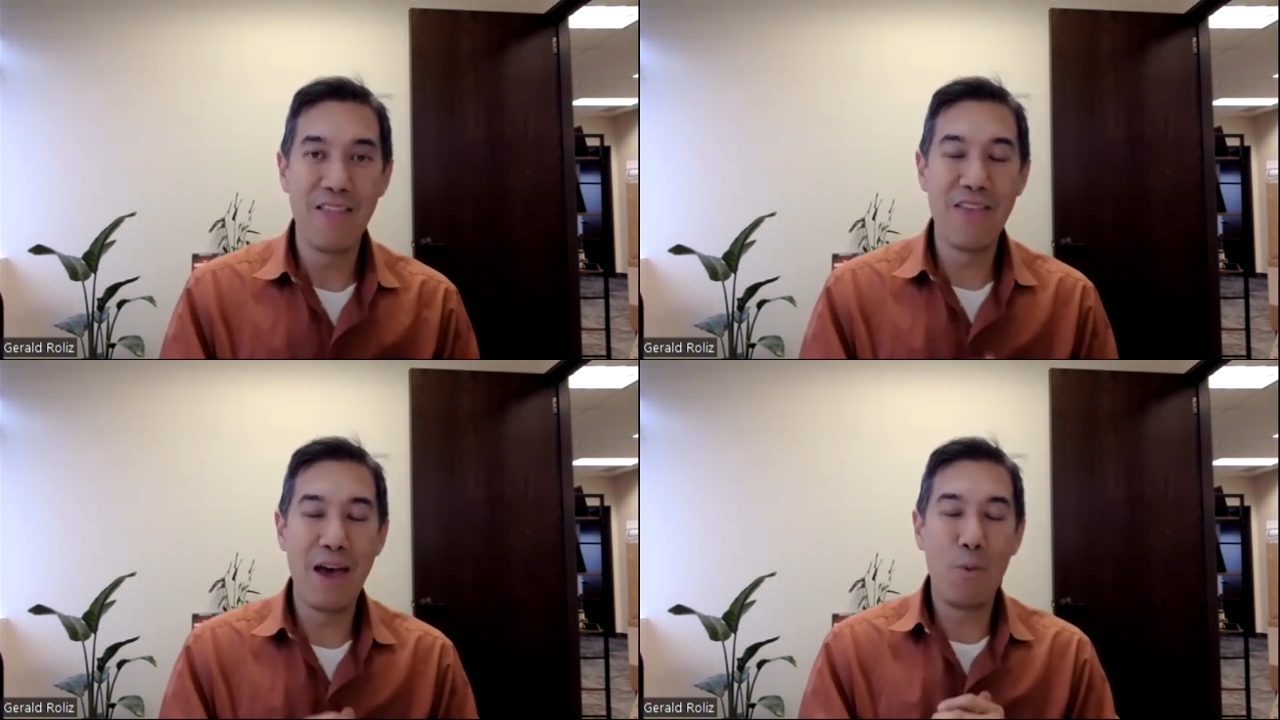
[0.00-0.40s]

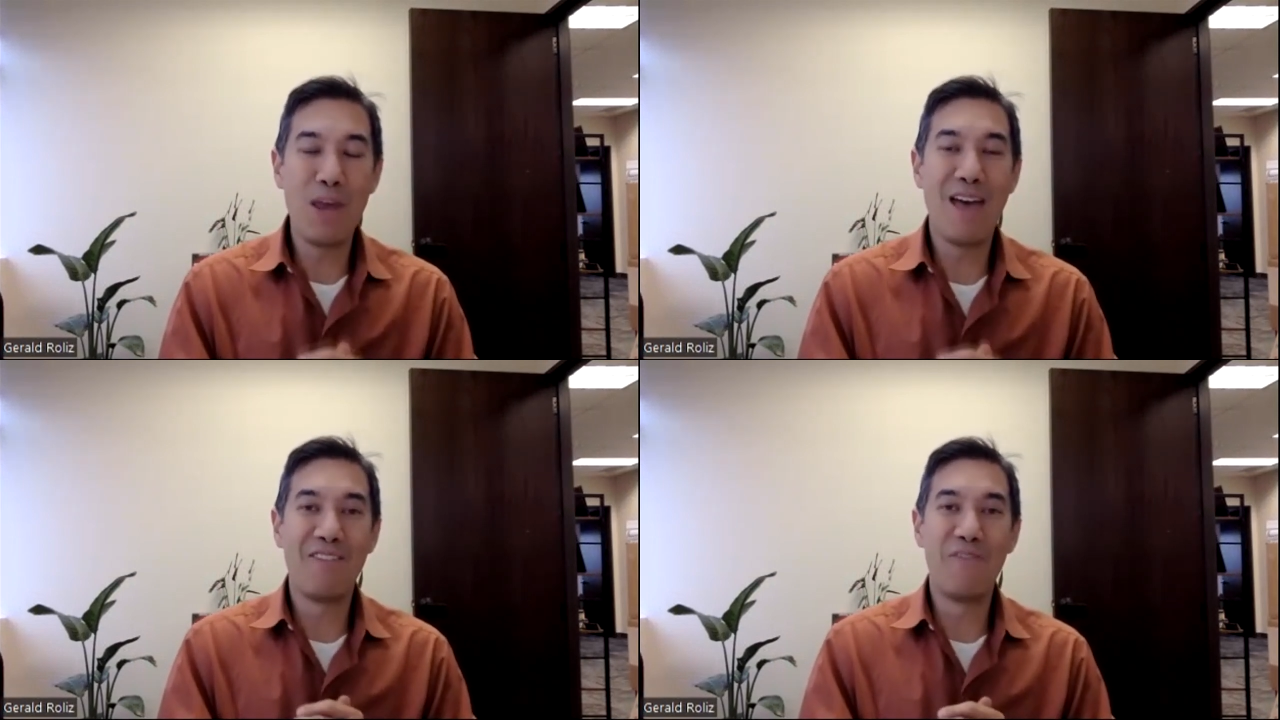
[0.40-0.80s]
that
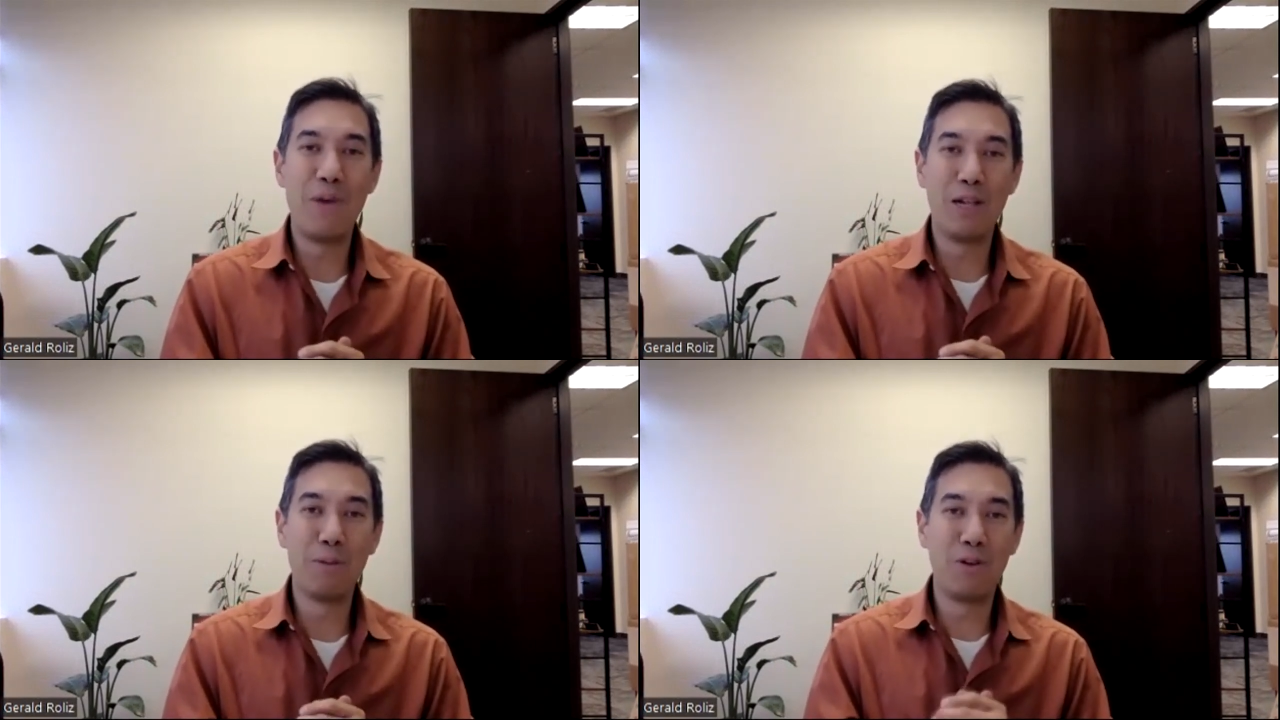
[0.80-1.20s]
we have
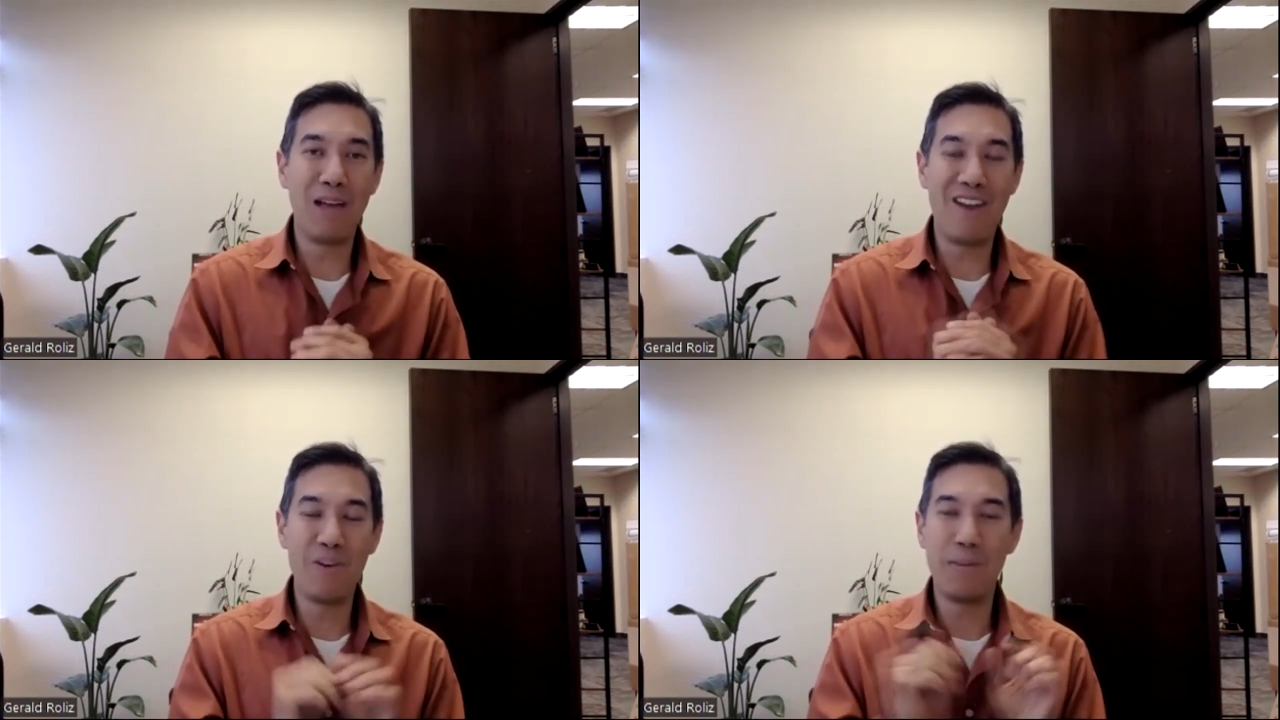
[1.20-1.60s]

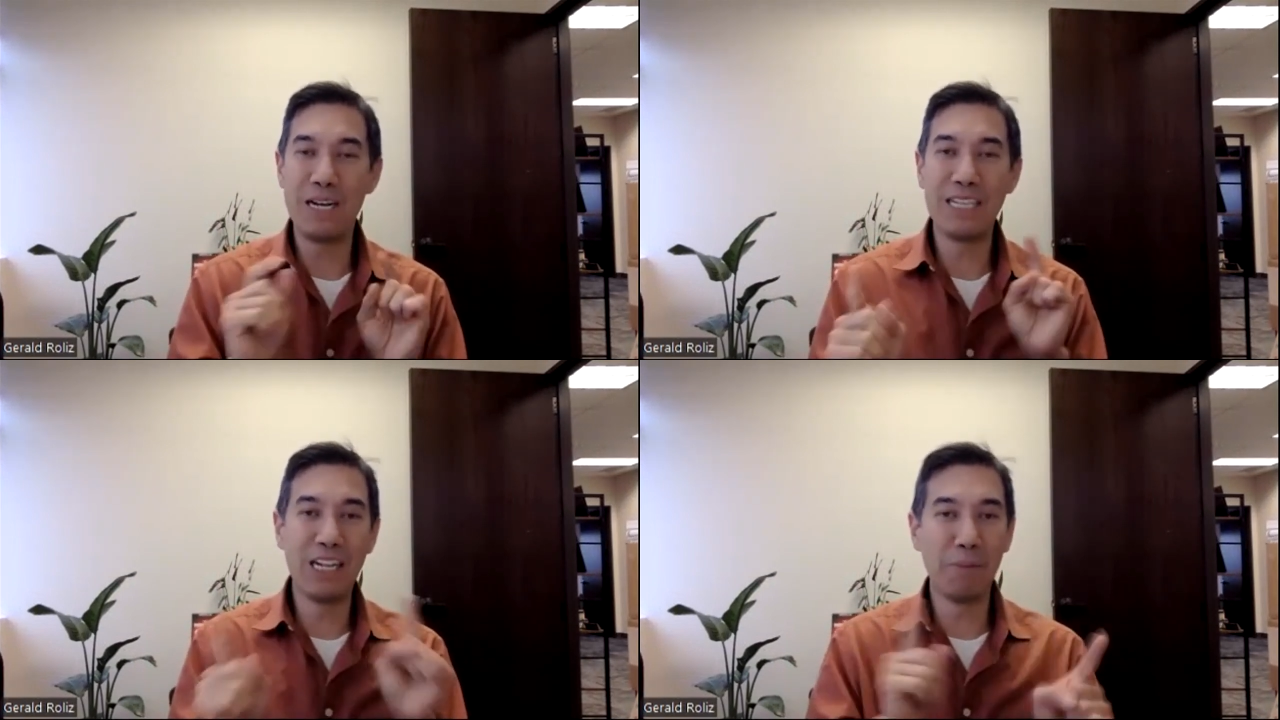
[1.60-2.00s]
available.
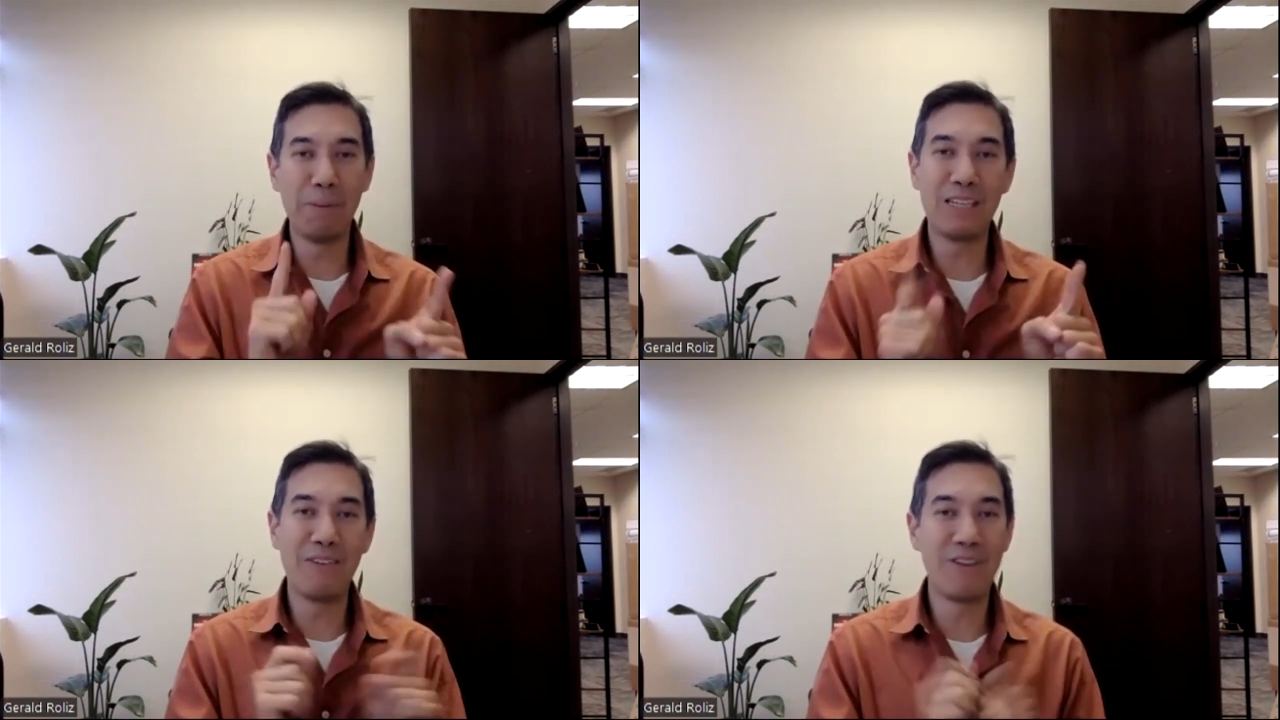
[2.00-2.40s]
Everybody's a little
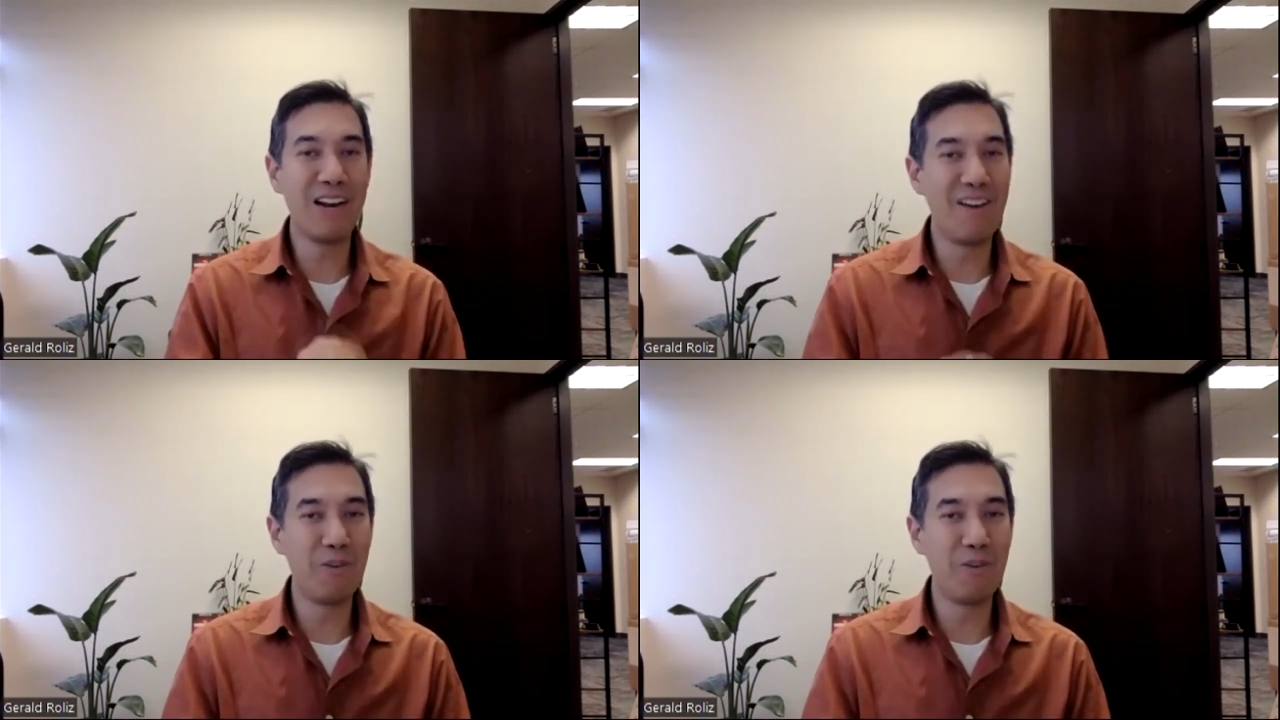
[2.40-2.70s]
bit different.